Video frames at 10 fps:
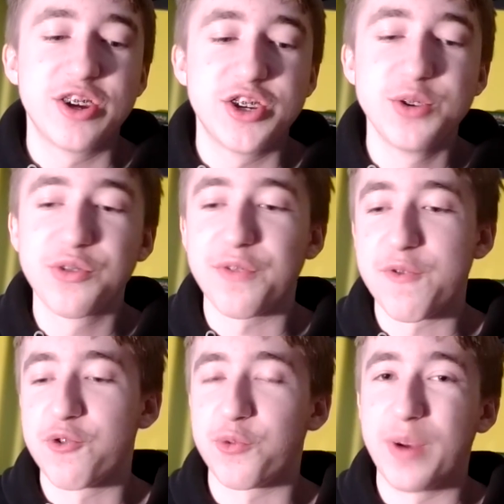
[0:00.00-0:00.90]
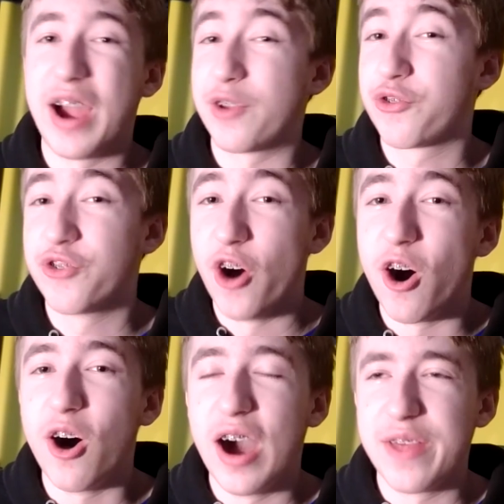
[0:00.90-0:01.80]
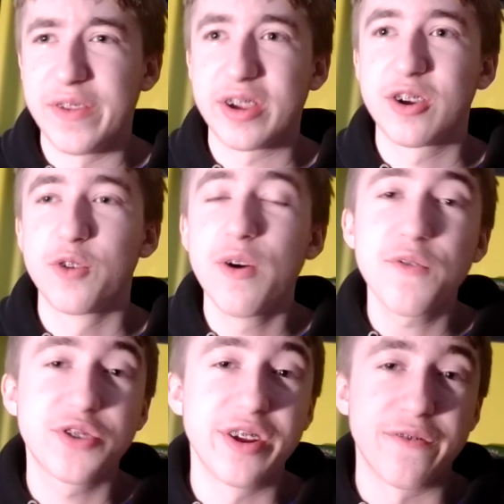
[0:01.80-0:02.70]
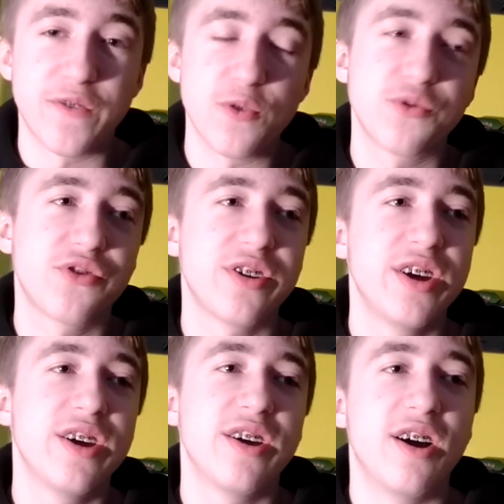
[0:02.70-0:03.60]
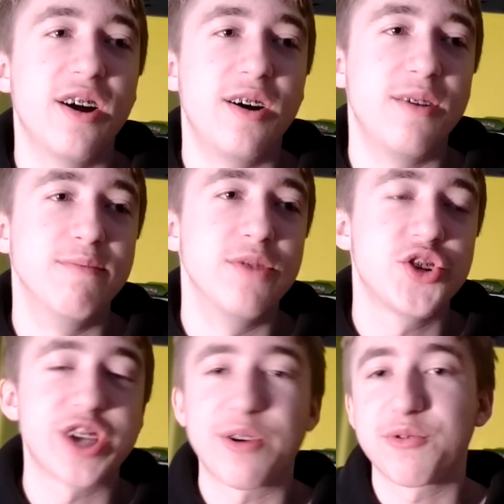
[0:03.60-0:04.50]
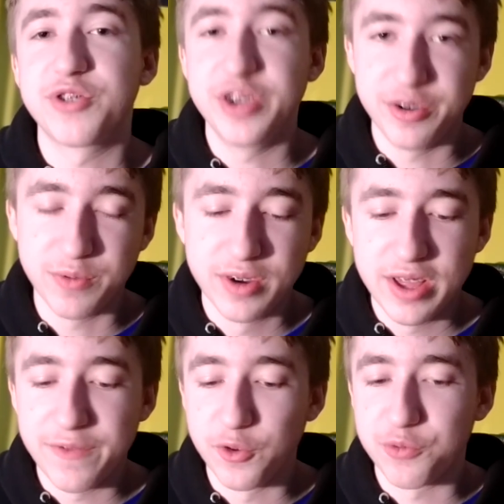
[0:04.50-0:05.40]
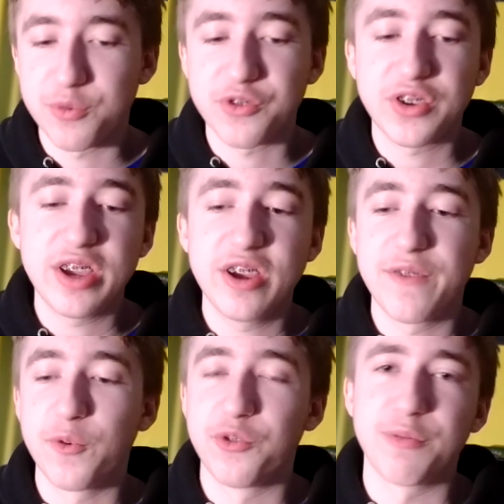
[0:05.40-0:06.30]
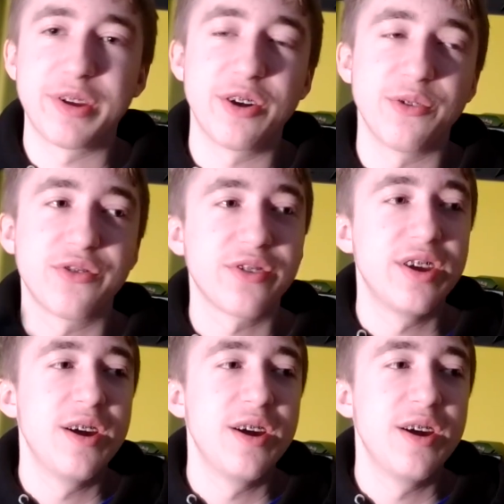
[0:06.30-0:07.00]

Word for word: She was the first one I saw. I think whoever did it first. Um, a shout out to you. If it was Brisky, if it was somebody else.